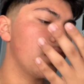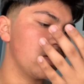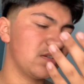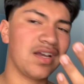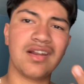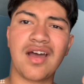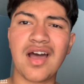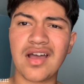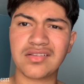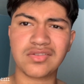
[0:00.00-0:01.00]
It's kind of
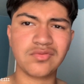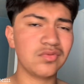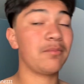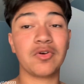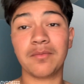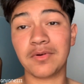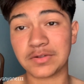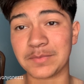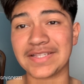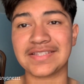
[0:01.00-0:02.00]
hot too. I'm gonna go brush
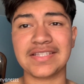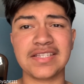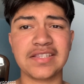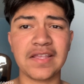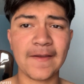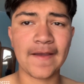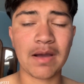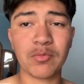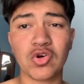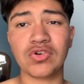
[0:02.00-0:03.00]
my teeth. I'm
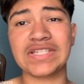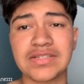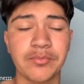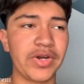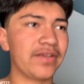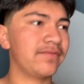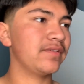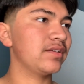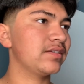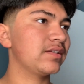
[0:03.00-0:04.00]
gonna go eat some
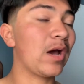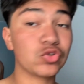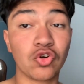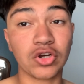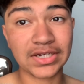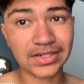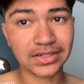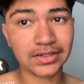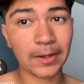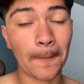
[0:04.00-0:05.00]
breakfast. I was gonna cook,
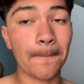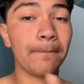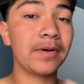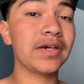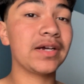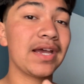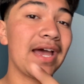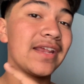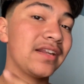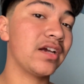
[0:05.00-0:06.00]
but I
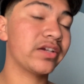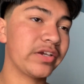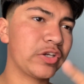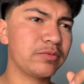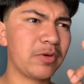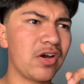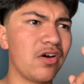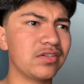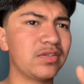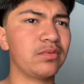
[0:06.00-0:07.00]
did not cook because my
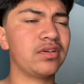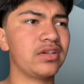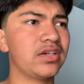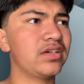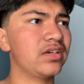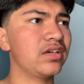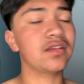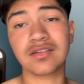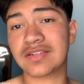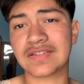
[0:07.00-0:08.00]
auntie wanted to cook.
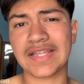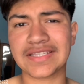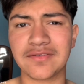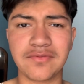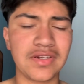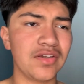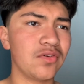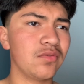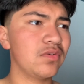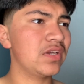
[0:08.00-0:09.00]
Just like the video.